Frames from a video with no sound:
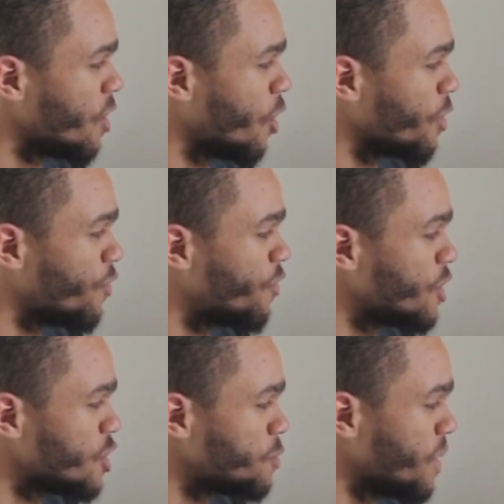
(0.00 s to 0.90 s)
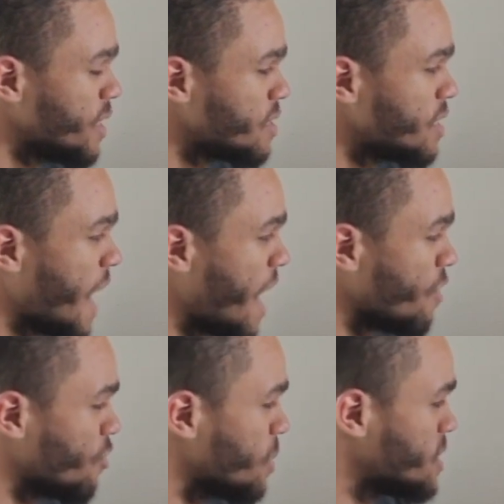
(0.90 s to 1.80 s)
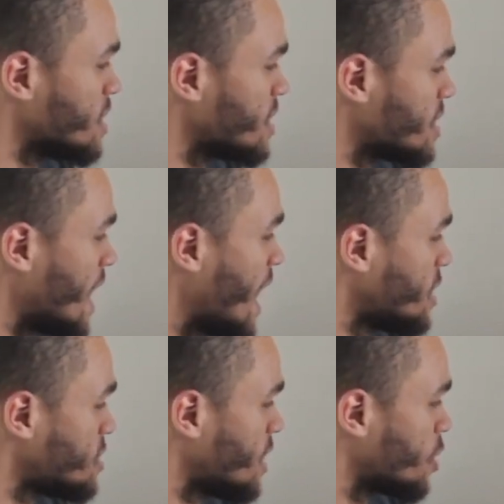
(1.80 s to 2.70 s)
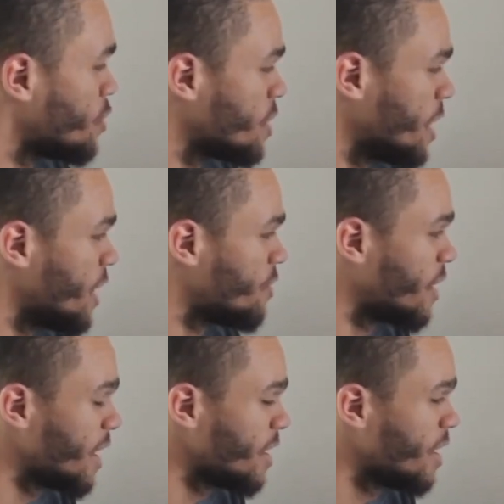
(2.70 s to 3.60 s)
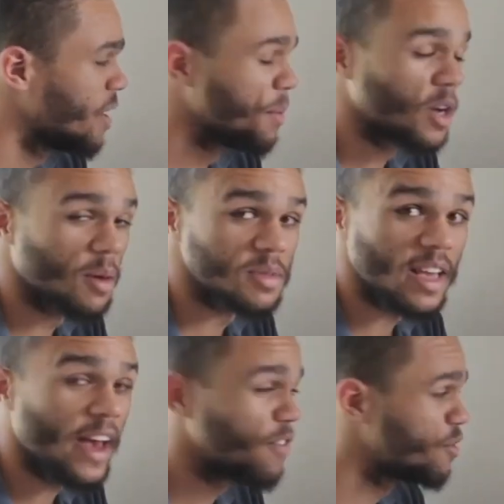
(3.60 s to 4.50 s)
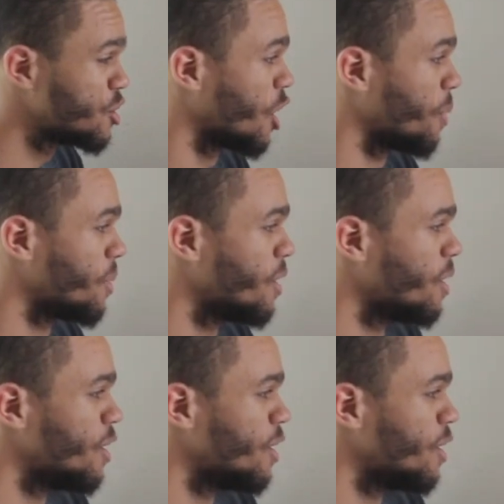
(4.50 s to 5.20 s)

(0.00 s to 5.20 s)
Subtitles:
on the first space F, but since there's a hashtag over the F line, it becomes F sharp.